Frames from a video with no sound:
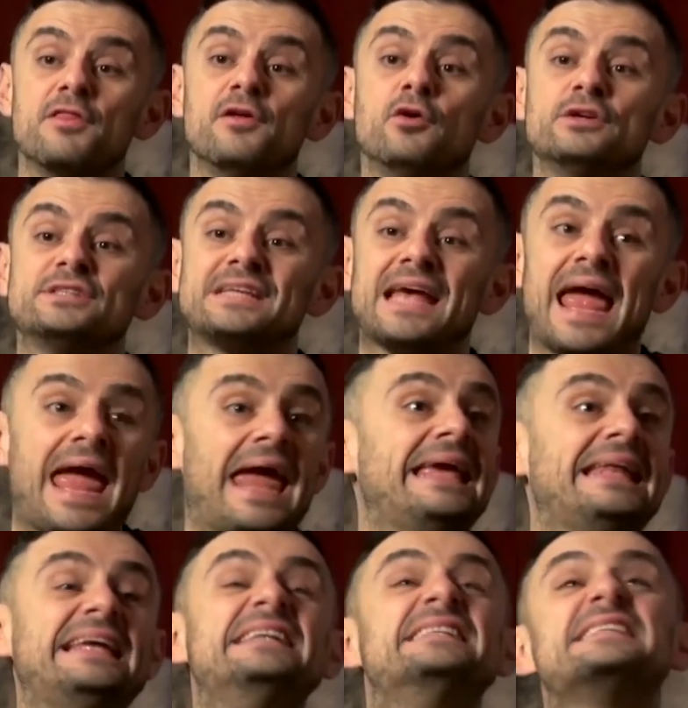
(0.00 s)
There is
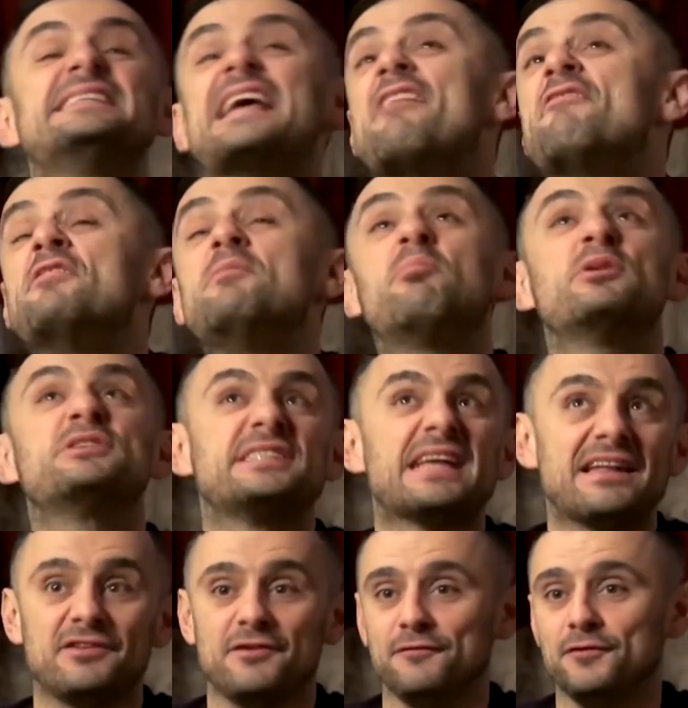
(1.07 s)

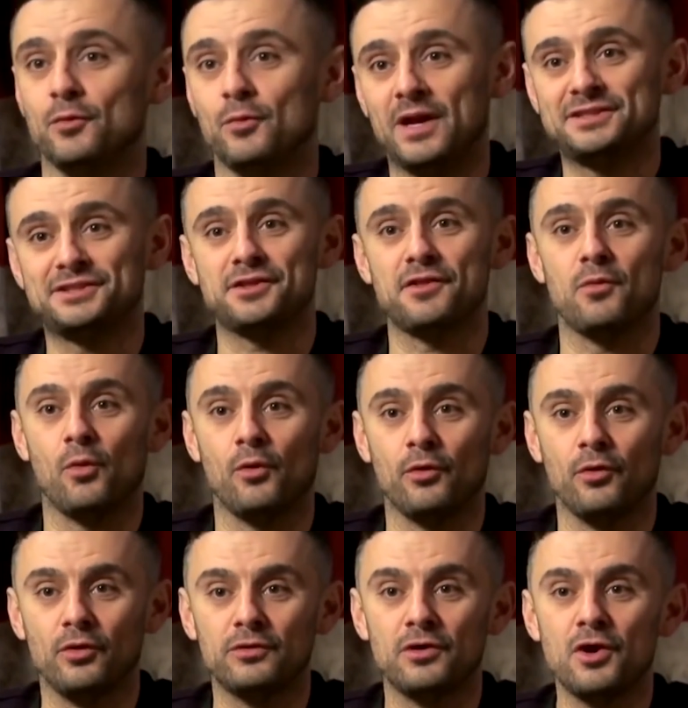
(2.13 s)
87% of the rest of the
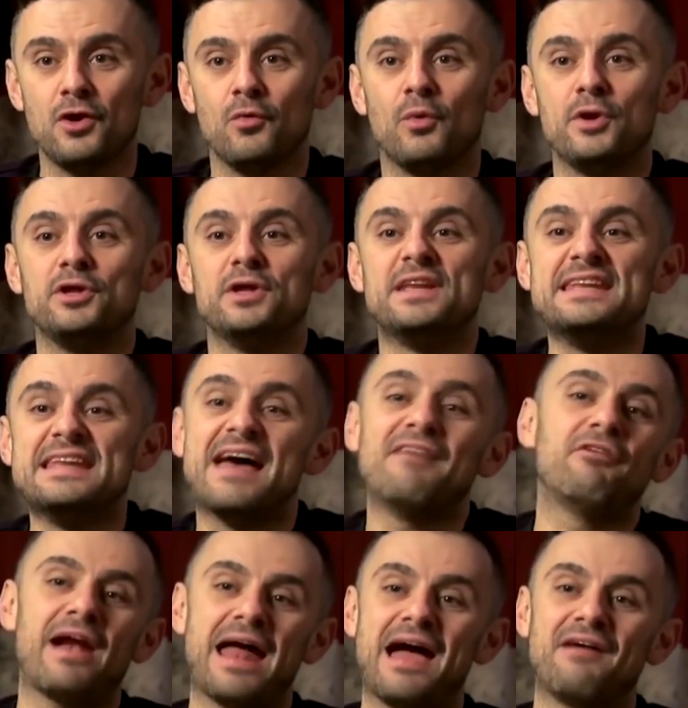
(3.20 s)
world where you'd
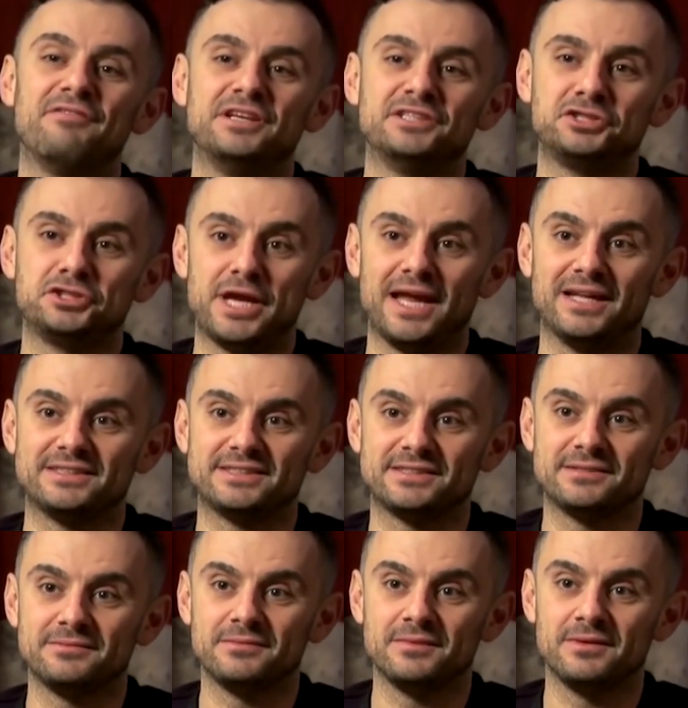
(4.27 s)
never have this
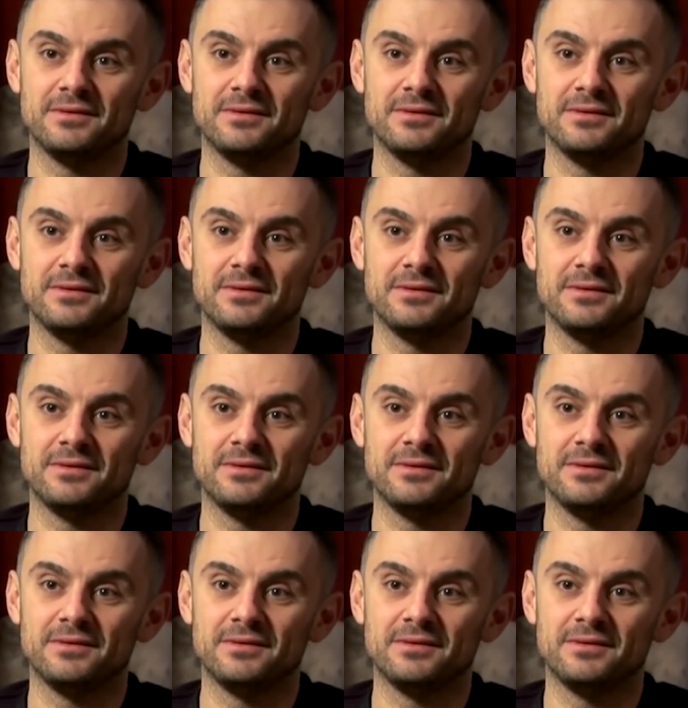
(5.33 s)
chance.